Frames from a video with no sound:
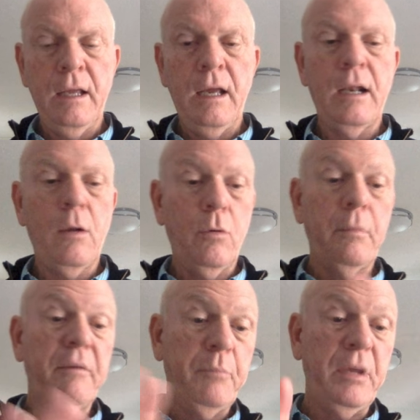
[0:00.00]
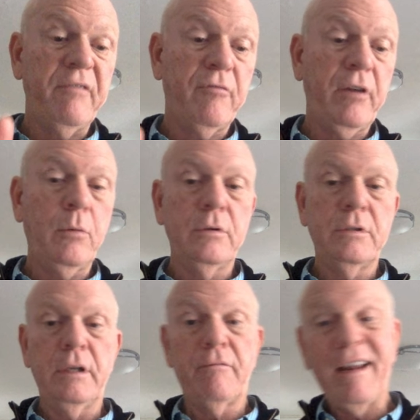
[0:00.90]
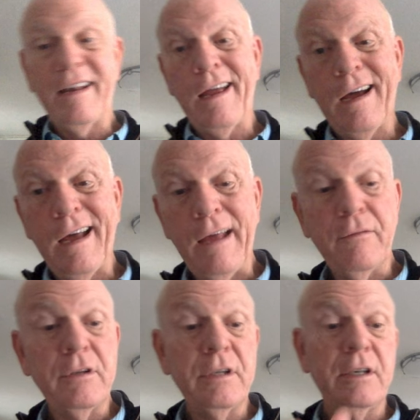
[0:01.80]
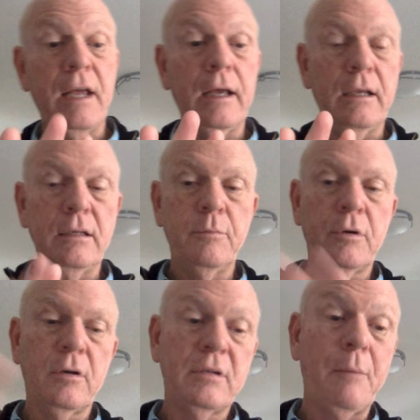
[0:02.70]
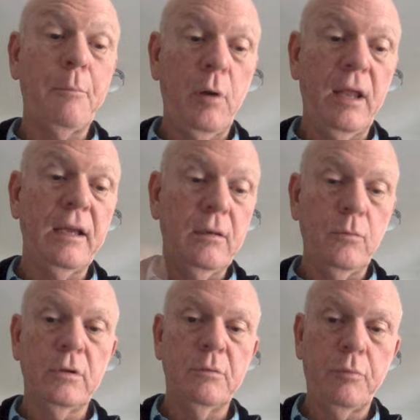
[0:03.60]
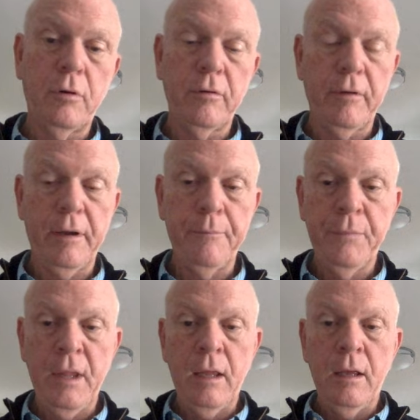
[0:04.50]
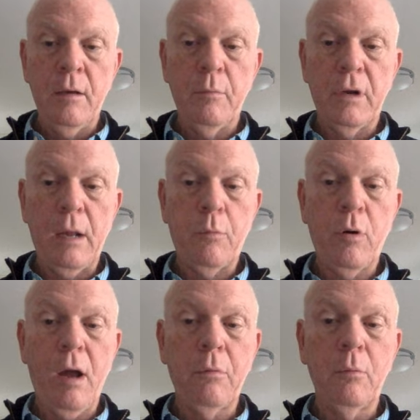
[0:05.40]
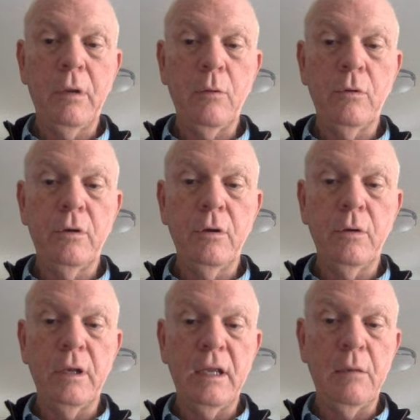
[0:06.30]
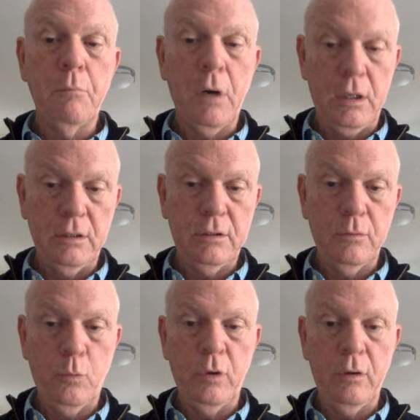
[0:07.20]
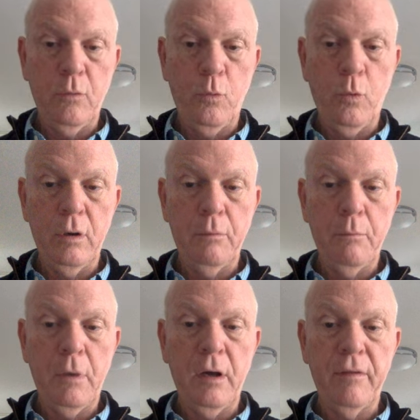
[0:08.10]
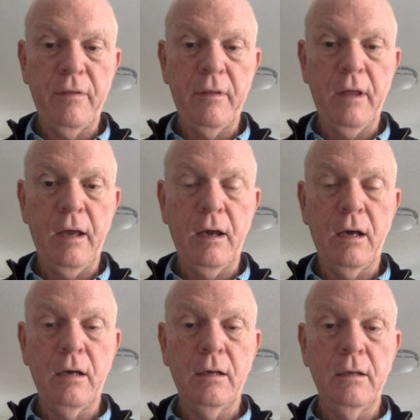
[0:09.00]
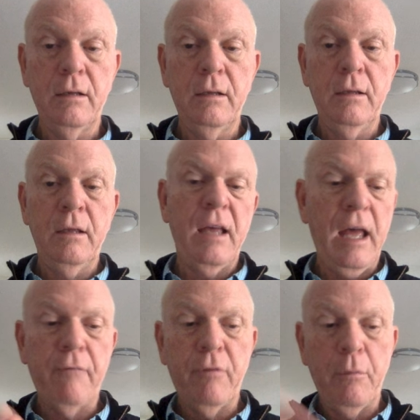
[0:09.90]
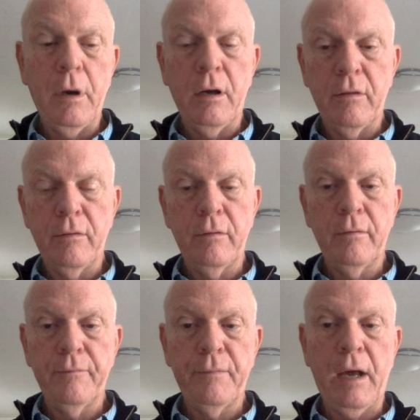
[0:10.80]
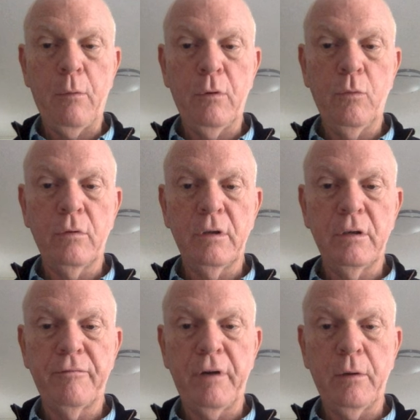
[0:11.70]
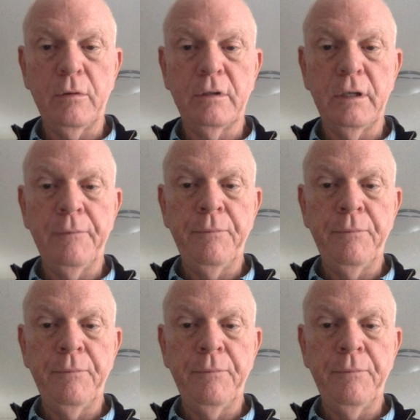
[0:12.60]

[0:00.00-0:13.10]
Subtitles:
And I want my frequency. Right now I have this in days because I'm playing with the program, but I probably would do it in months. One month, every month I would want this frequency.